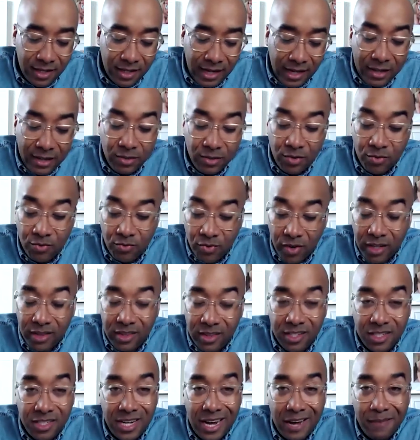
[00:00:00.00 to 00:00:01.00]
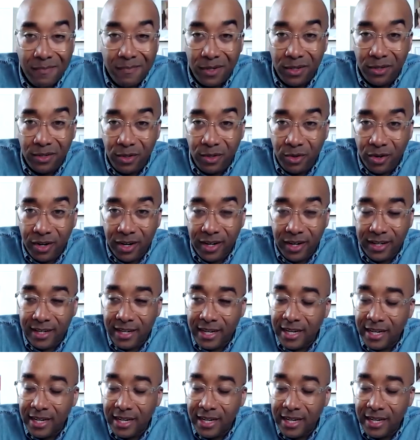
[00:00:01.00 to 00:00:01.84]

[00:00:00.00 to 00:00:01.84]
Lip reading: guys who run the shop in New York,